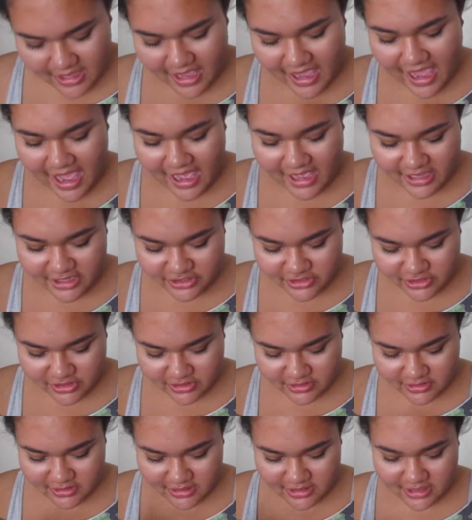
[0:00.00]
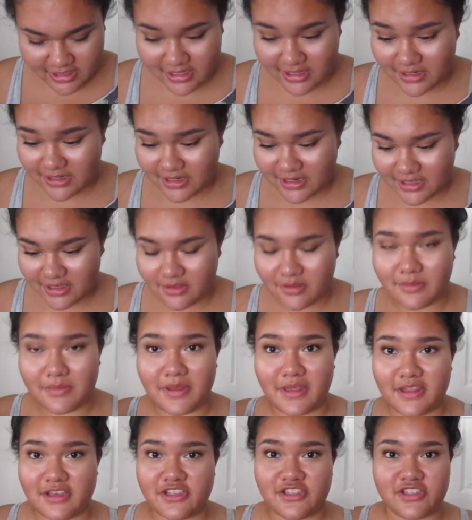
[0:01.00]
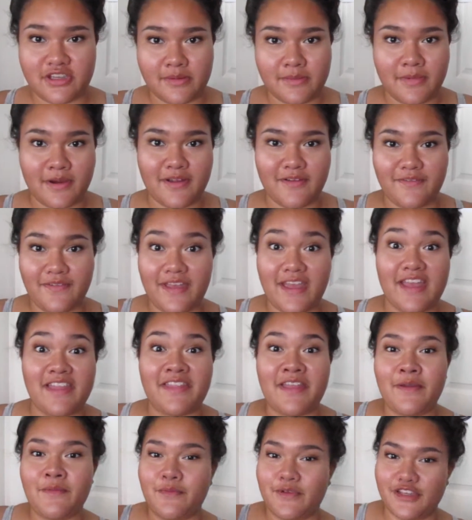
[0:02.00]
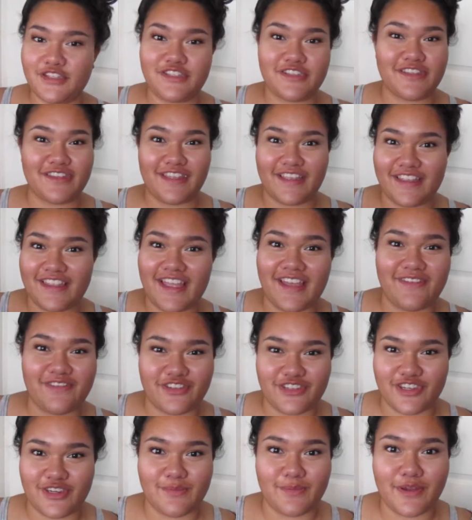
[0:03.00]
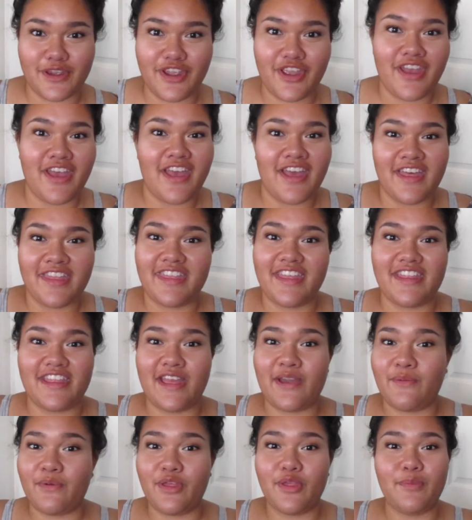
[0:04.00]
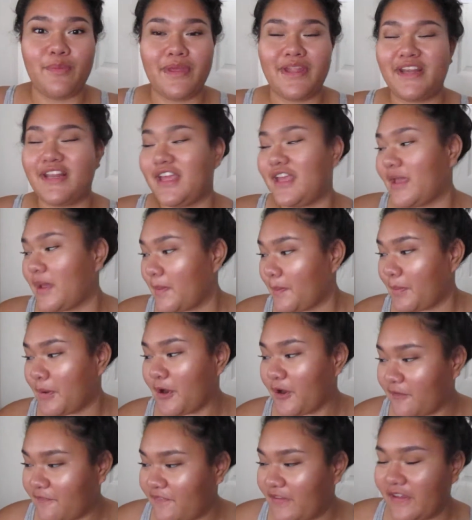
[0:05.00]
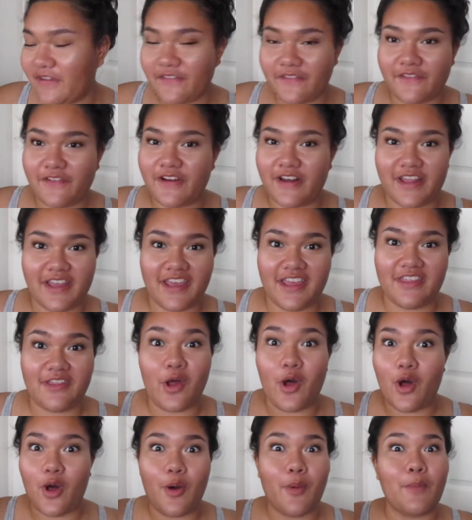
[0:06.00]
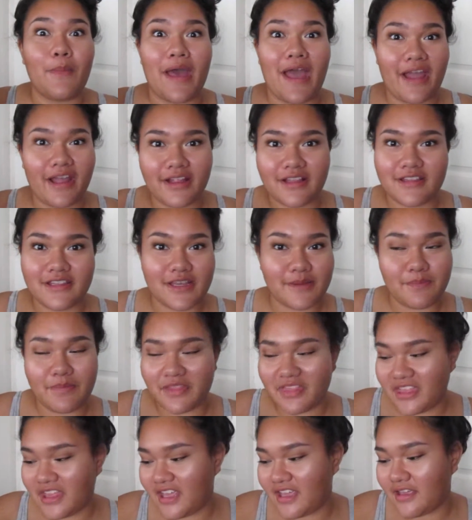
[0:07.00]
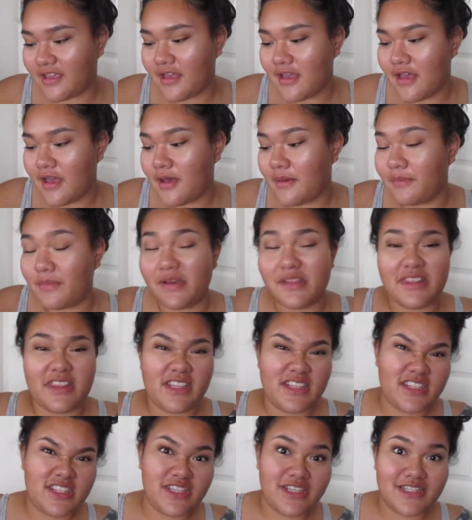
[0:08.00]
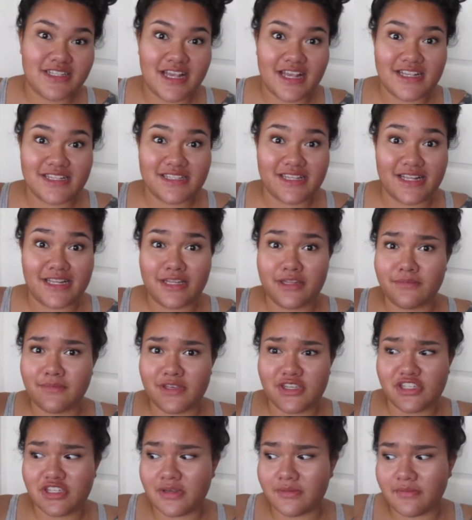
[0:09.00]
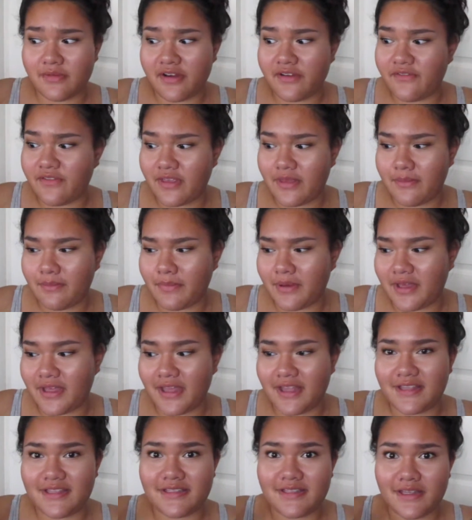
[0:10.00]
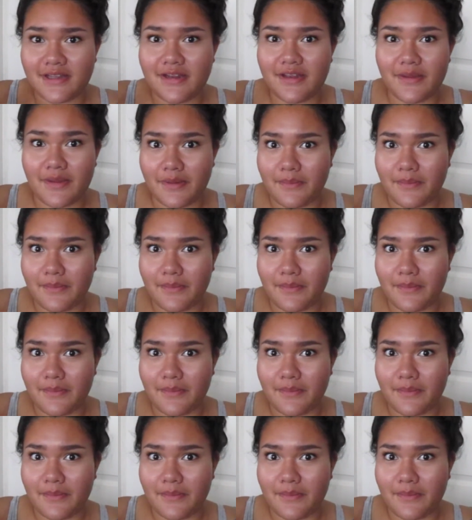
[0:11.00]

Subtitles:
has just a little bit of shimmer of it, and I wish it didn't have shimmer, then it would have been like perfect for like an all matte type of thing. But this just has a little bit of shimmer of it, but it's still